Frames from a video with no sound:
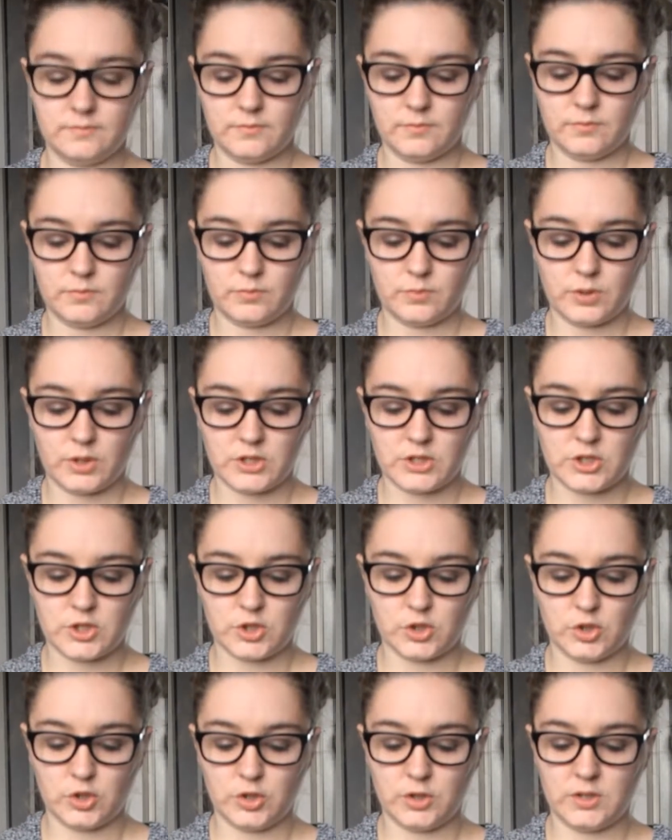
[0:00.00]
I'm pretty
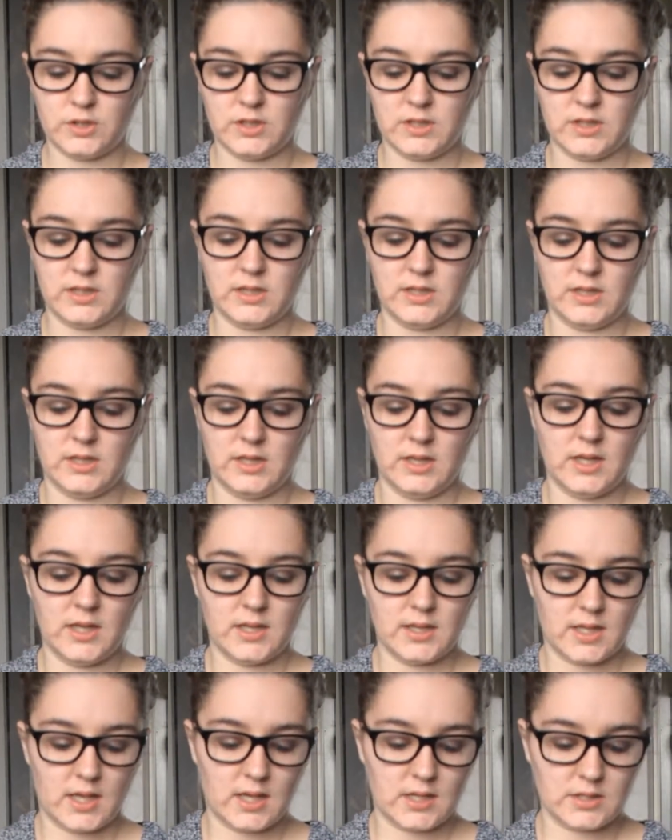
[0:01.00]
sure
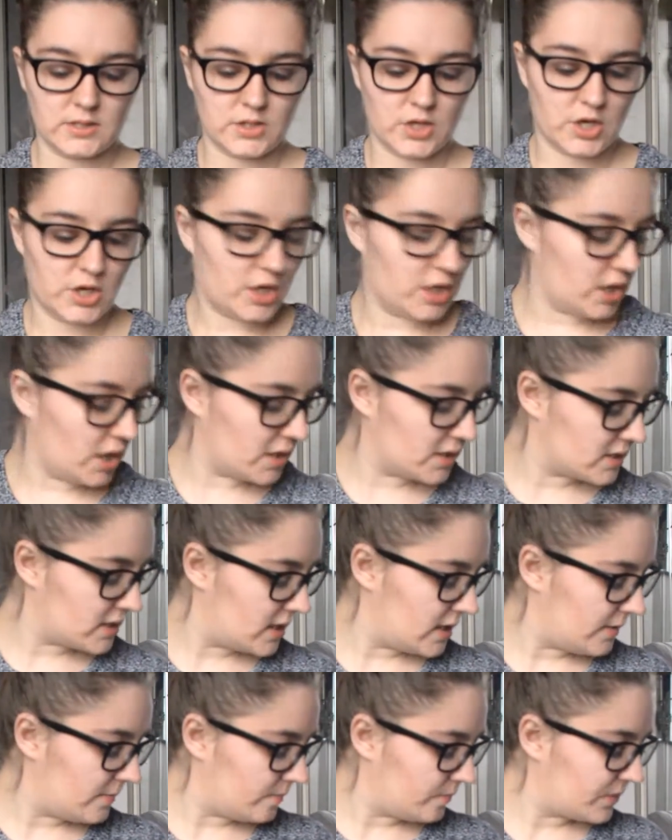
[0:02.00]
that has gone on
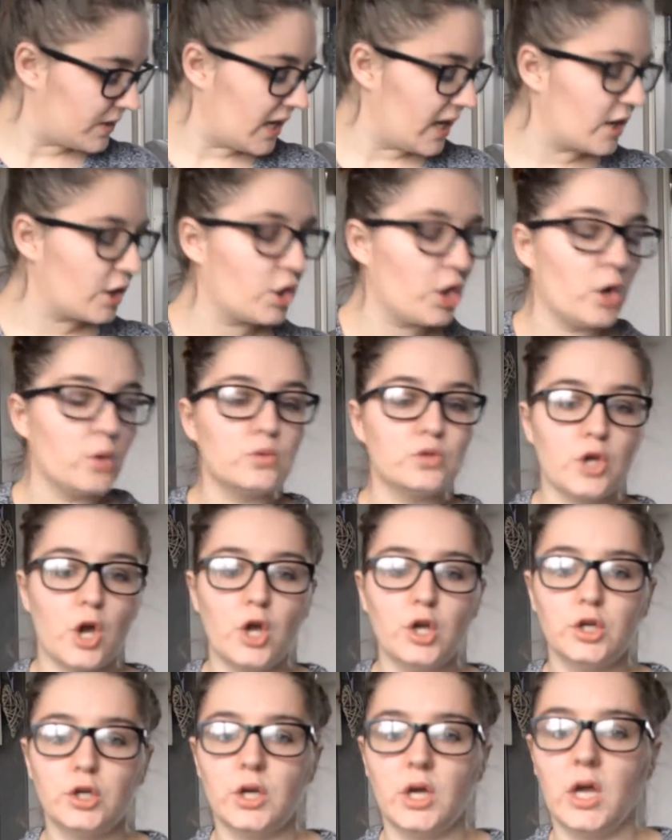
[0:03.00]
nicely. It goes
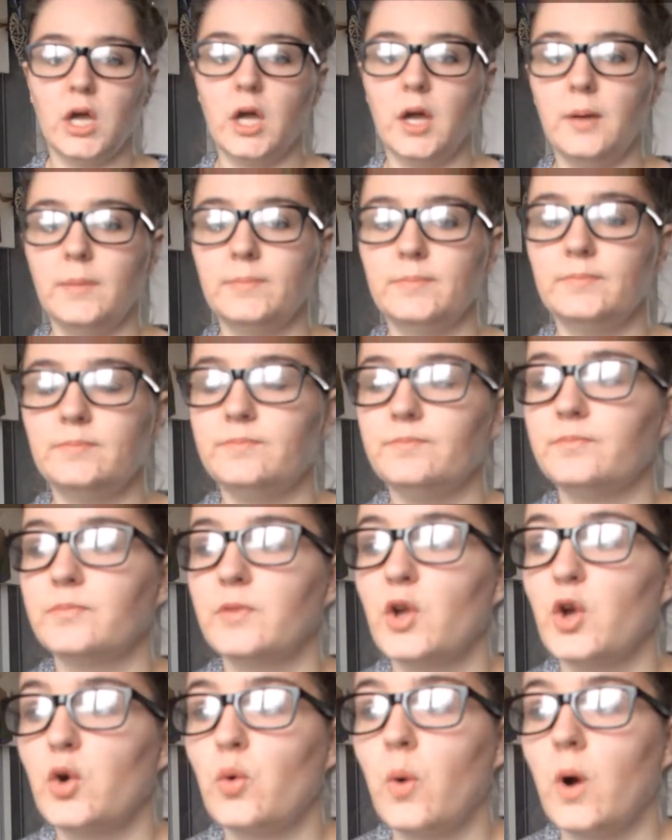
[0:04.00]
on
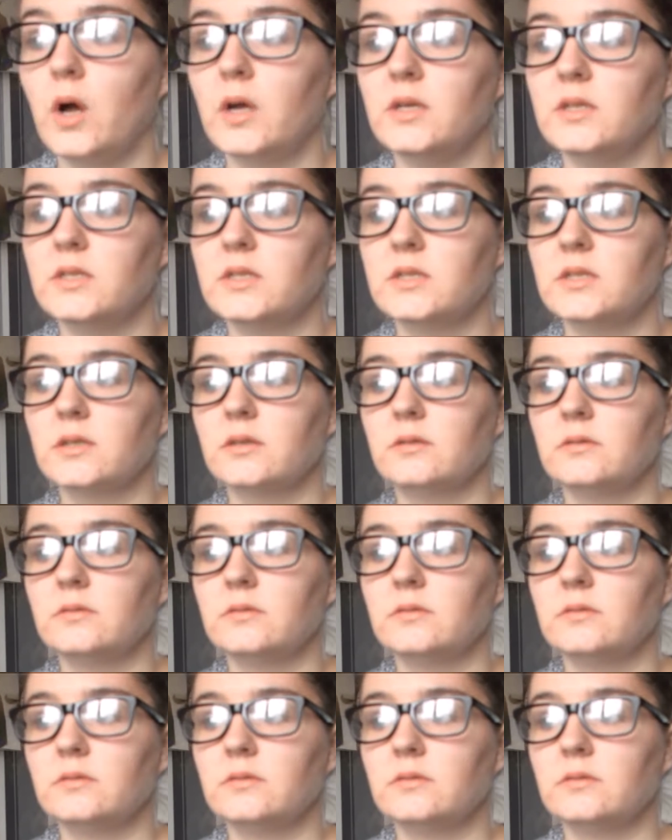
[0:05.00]
quite